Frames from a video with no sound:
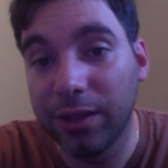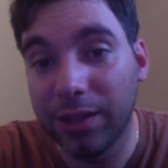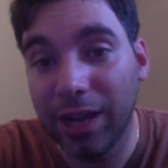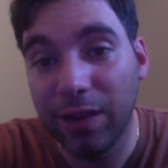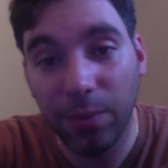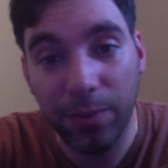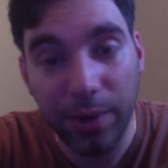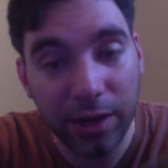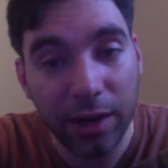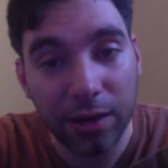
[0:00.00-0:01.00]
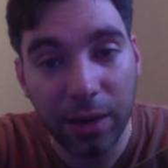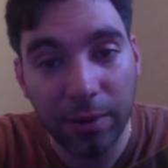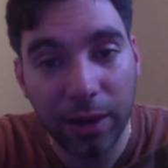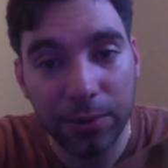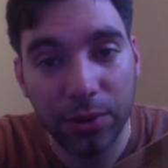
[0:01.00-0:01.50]
want to get the AverMedia
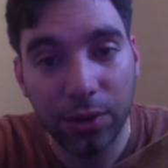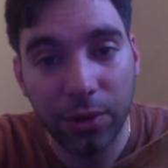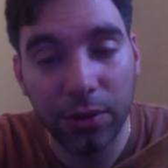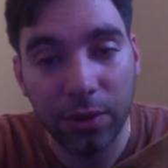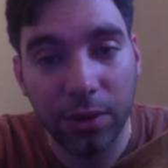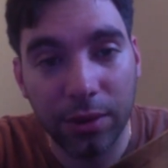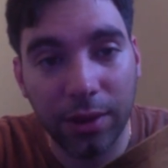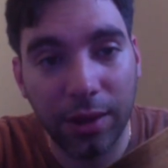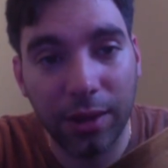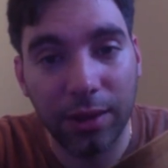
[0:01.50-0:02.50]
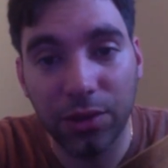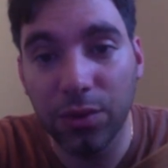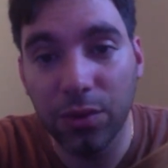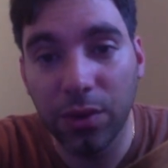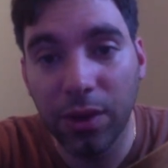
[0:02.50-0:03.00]
game capture
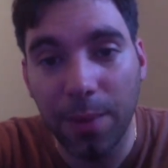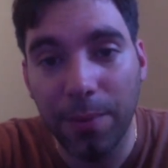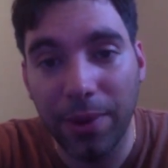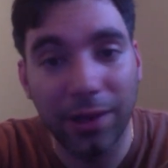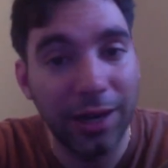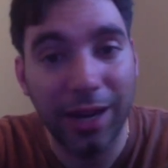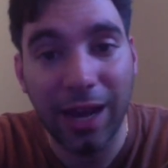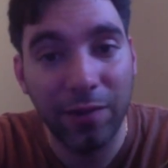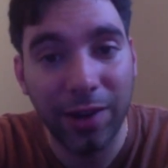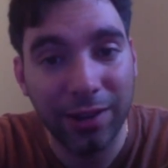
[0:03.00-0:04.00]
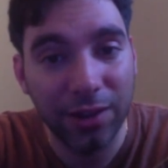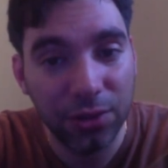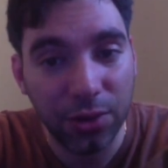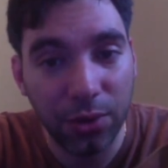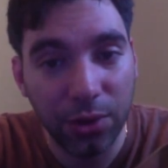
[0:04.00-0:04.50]
2, but they didn't have it at
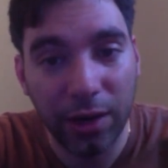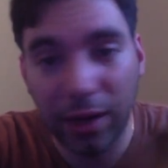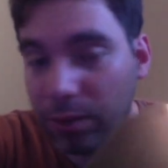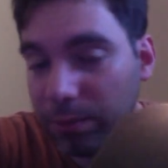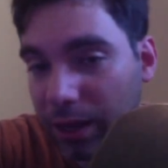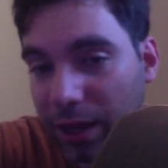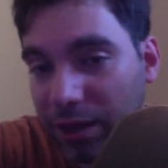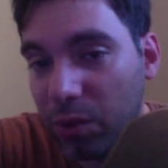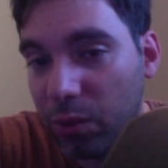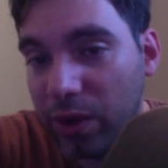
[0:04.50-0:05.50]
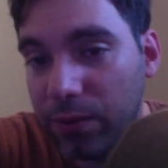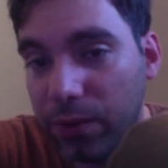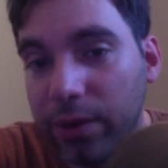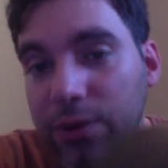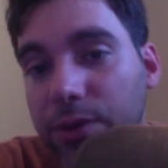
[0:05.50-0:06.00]
the store, and I didn't want to wait
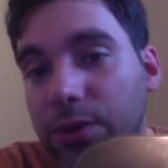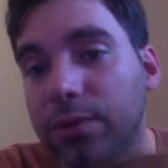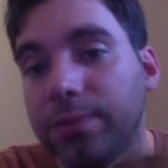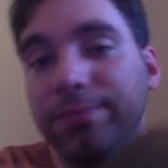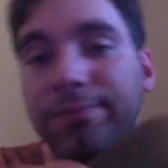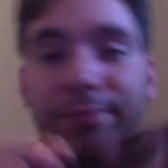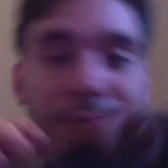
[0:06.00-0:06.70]
for it, so